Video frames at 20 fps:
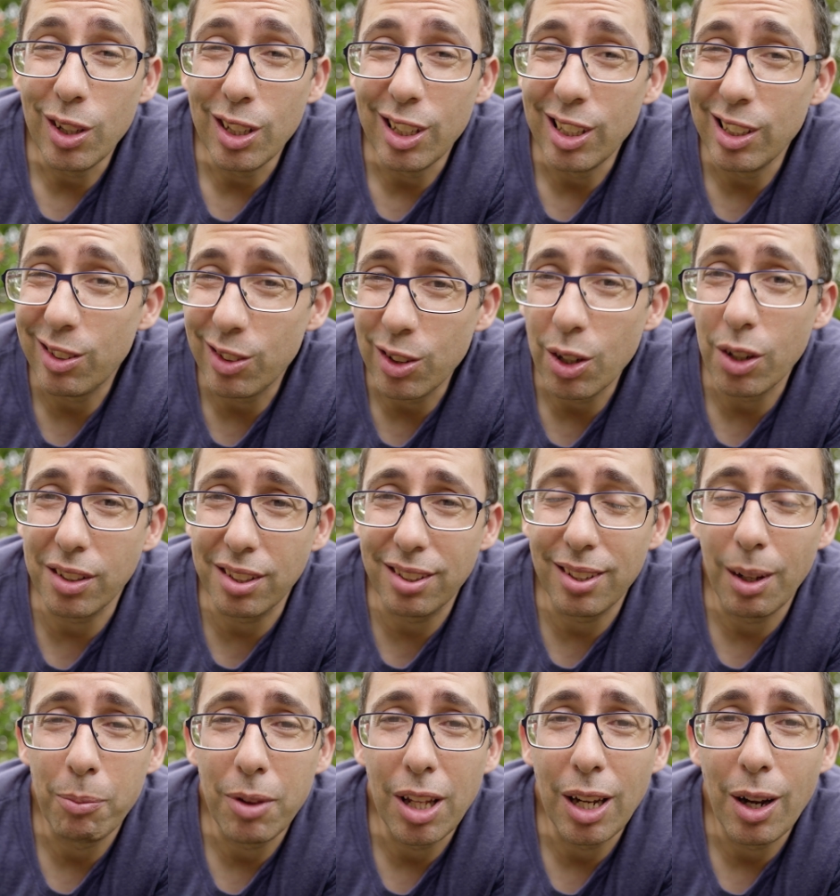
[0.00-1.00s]
it's not
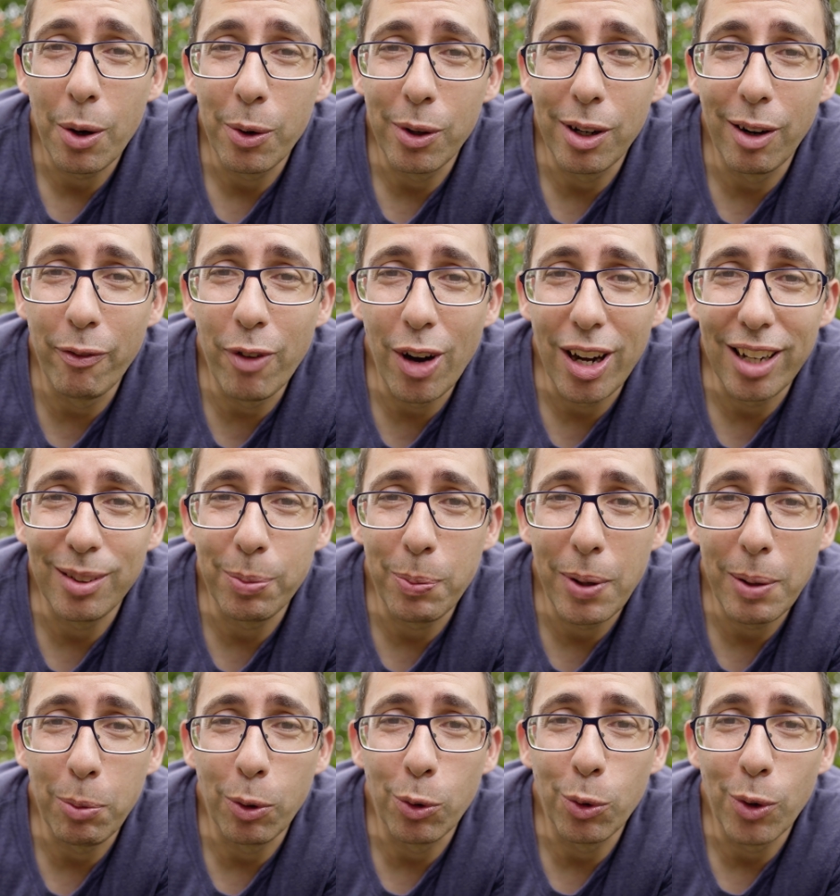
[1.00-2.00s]
something I would advise
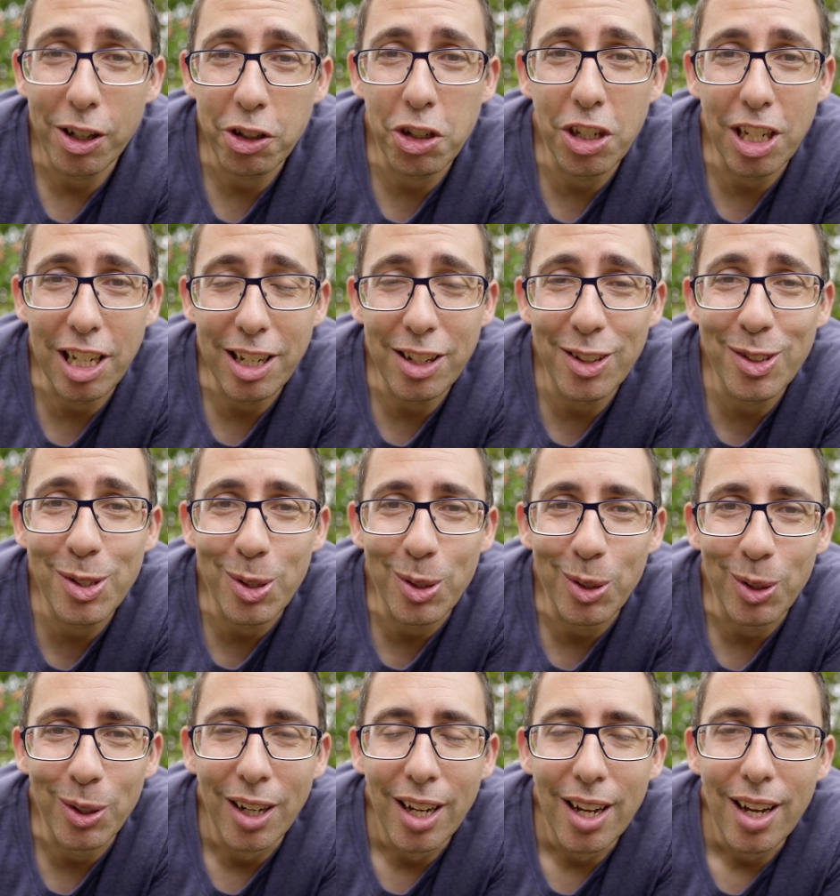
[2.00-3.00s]
people rushing
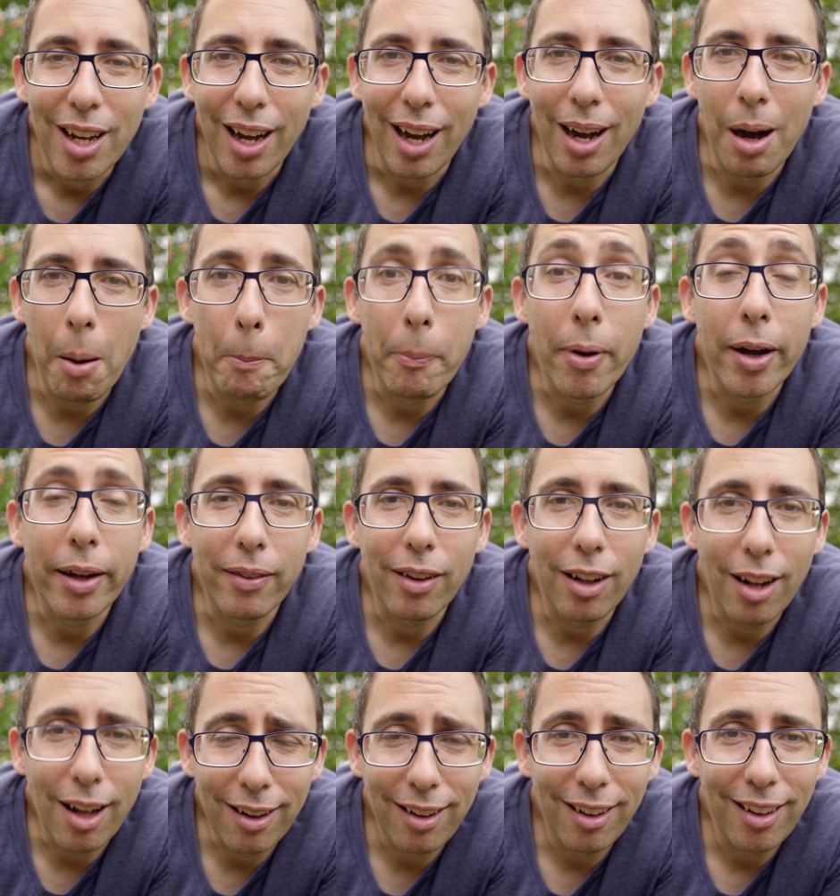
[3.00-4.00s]
into. But
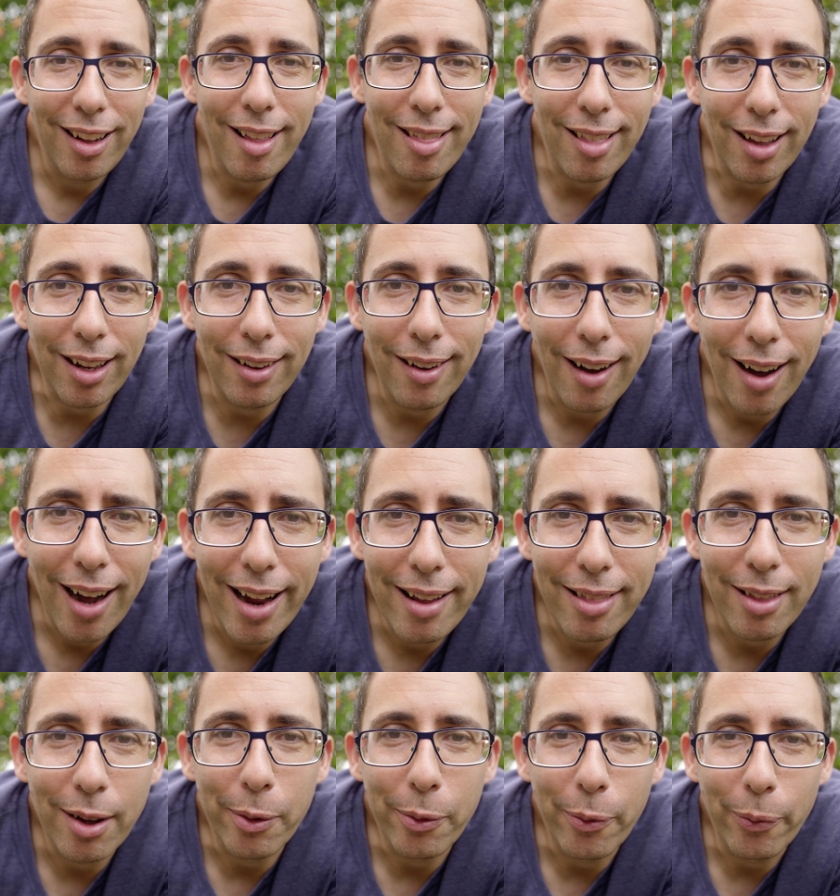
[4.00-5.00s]
luckily the guy
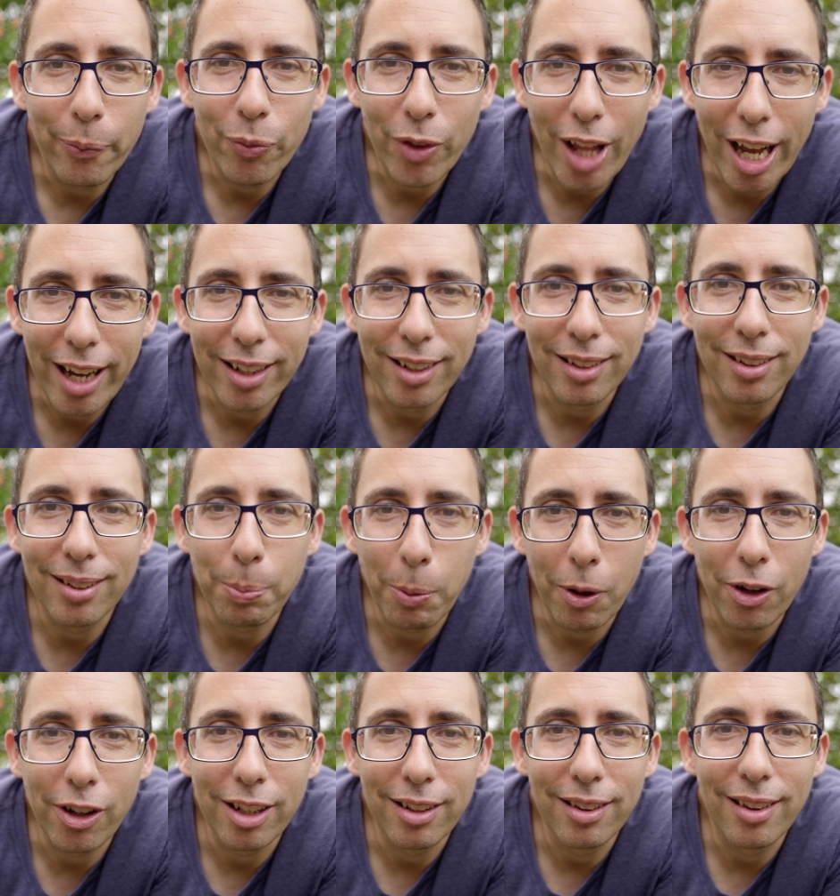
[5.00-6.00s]
that had
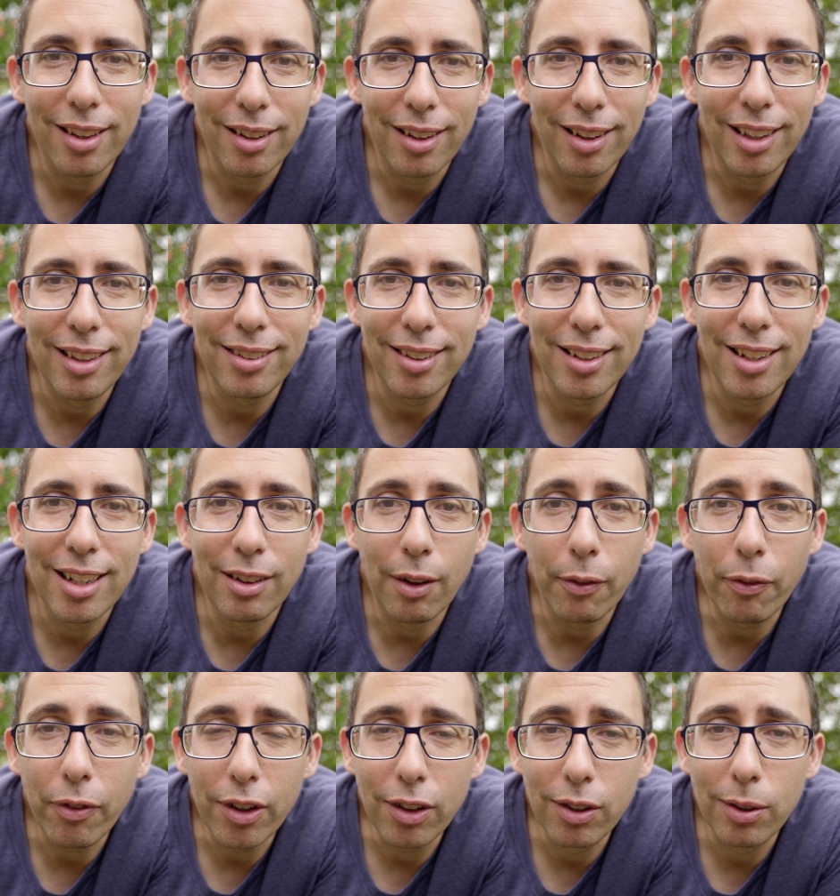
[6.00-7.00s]
spotted the lizard in the
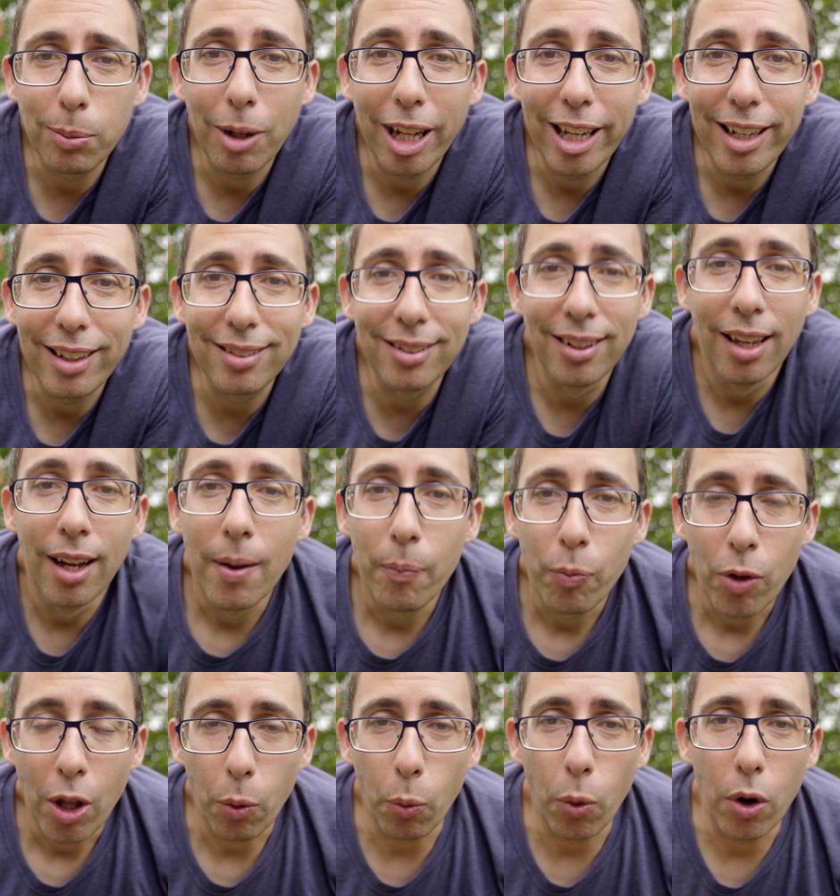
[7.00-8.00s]
first place
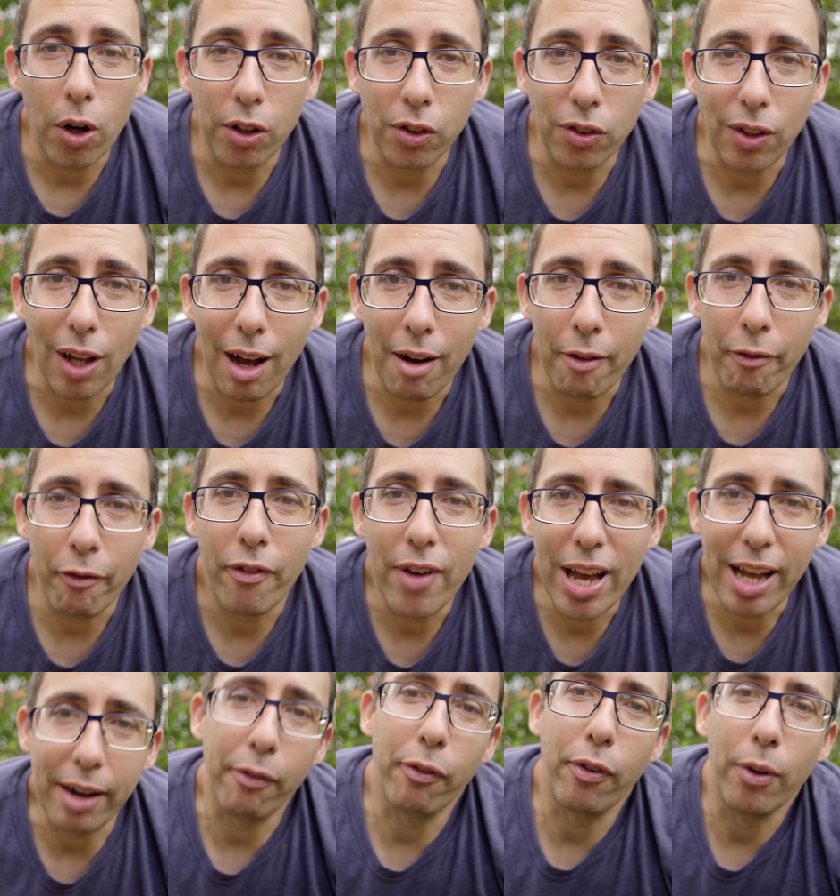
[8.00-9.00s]
was a
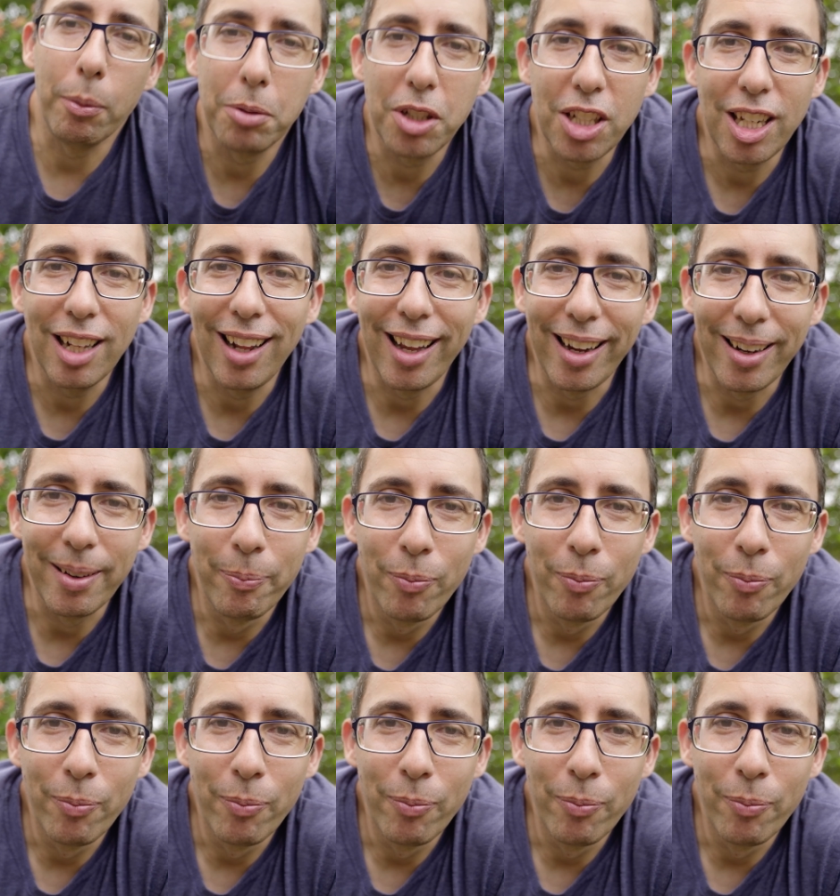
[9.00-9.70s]
vet from Chile.